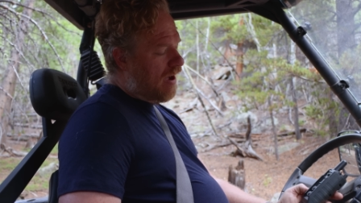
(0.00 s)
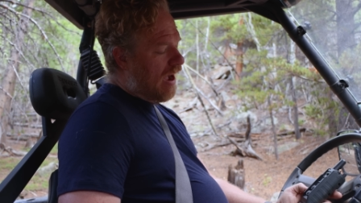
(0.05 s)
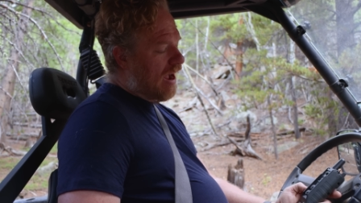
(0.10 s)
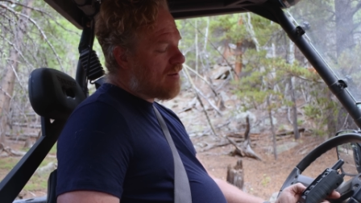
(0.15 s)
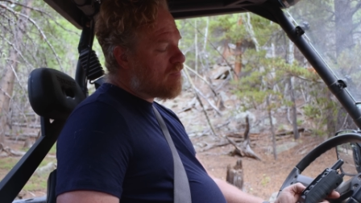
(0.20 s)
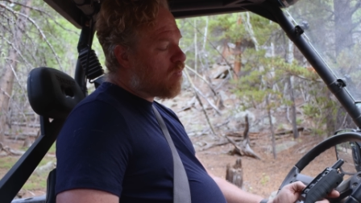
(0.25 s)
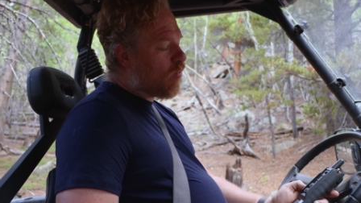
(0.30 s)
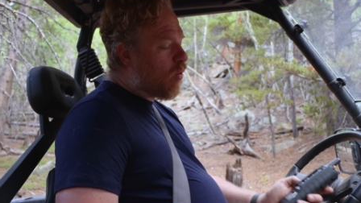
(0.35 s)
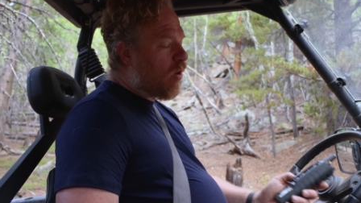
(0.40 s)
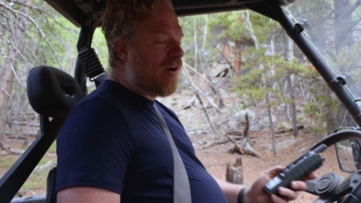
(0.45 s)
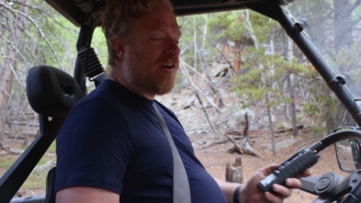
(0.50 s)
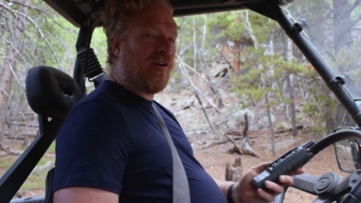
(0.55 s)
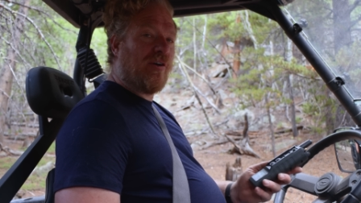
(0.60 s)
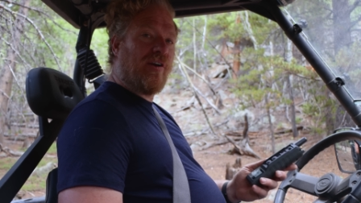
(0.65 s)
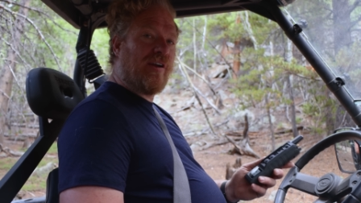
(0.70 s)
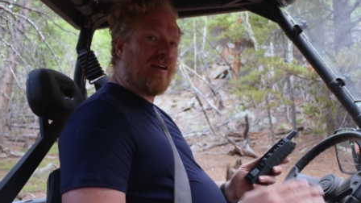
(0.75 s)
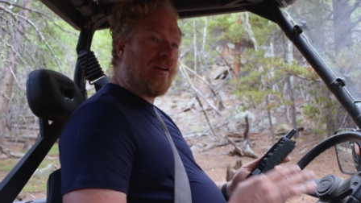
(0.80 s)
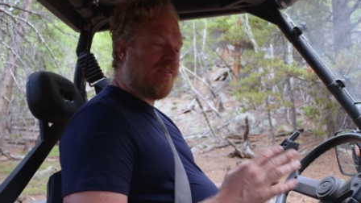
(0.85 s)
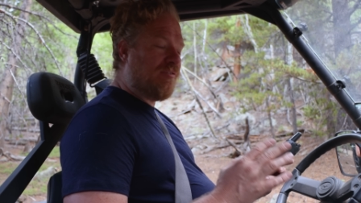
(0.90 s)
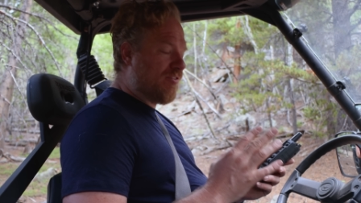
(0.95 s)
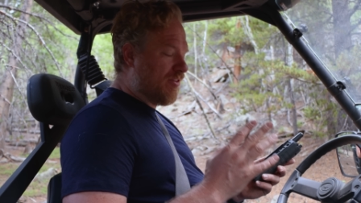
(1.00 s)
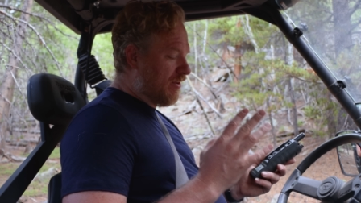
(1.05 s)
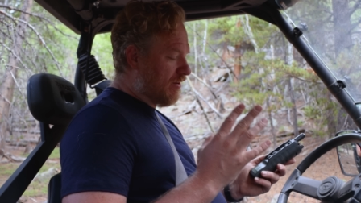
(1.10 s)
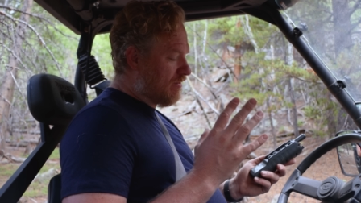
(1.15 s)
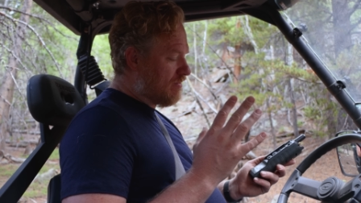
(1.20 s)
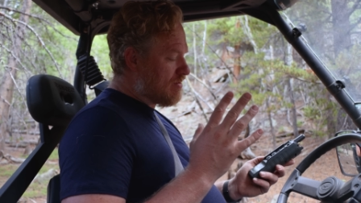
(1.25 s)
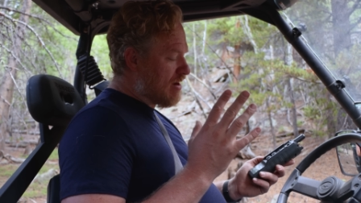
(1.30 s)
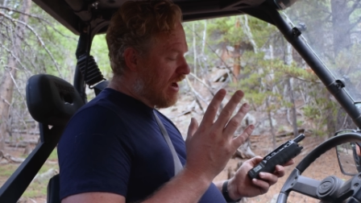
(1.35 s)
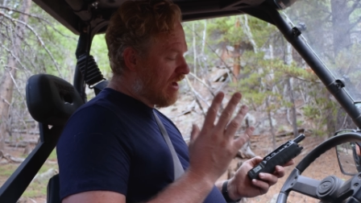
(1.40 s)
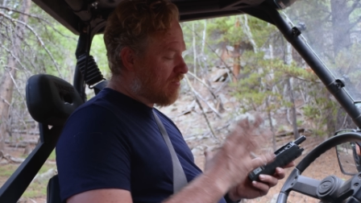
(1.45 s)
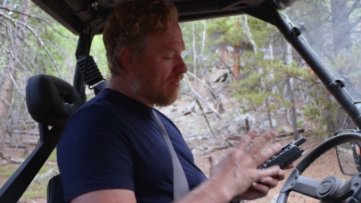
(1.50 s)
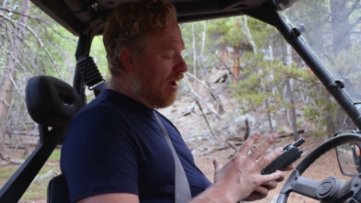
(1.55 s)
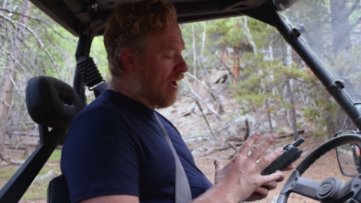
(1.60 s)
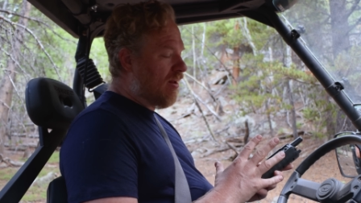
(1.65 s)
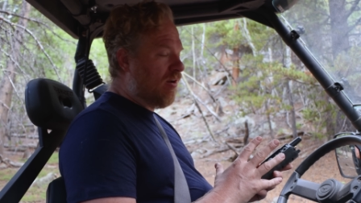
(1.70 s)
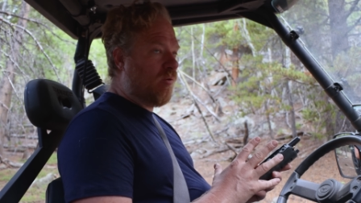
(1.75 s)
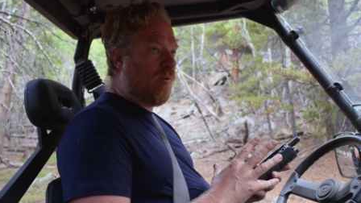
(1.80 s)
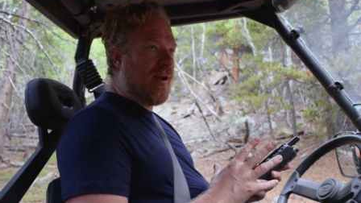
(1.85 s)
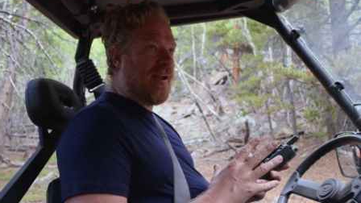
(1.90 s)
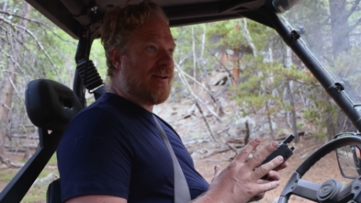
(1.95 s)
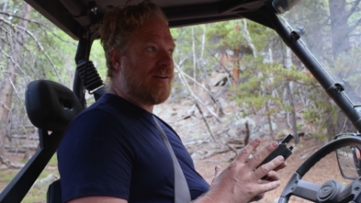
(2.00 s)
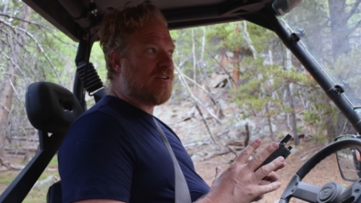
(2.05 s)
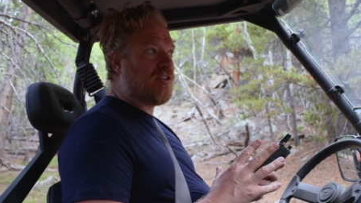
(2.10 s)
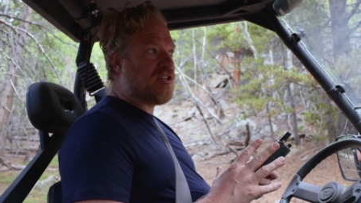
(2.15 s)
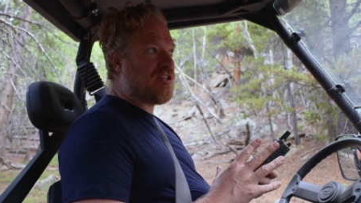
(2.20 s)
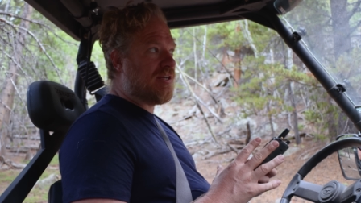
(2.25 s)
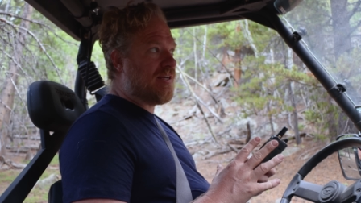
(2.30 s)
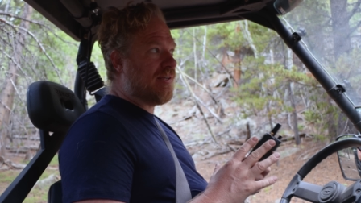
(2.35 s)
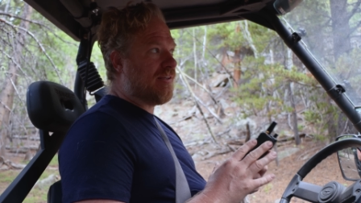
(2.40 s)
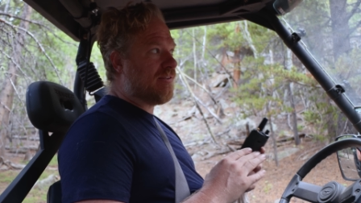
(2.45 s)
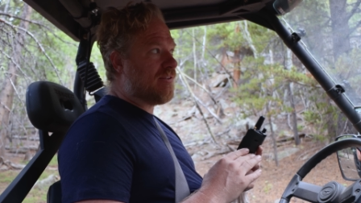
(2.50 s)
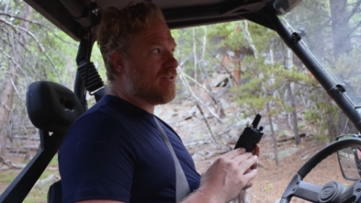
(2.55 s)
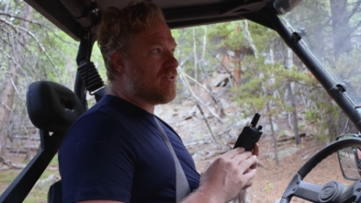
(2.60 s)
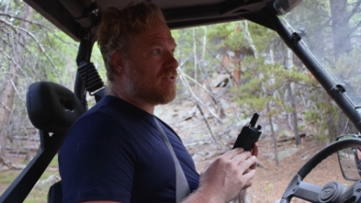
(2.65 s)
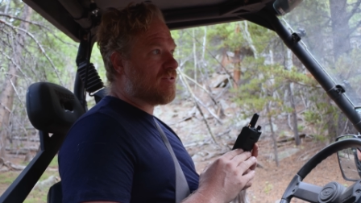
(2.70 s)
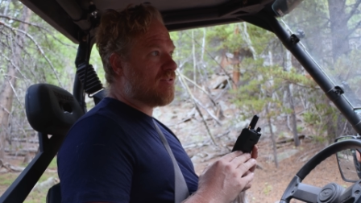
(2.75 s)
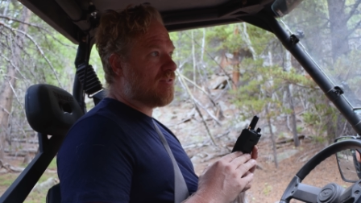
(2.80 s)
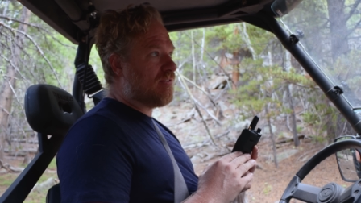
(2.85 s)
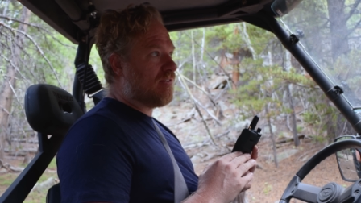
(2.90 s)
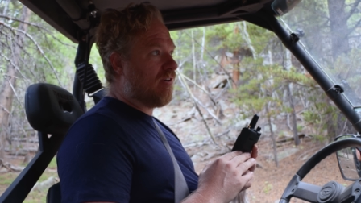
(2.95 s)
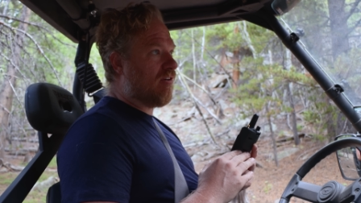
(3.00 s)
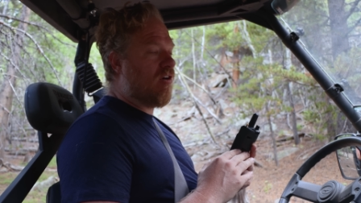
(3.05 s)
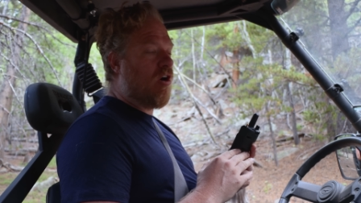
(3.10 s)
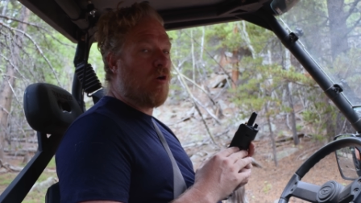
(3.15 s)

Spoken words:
I'm wondering if the 9-mile range is, you know,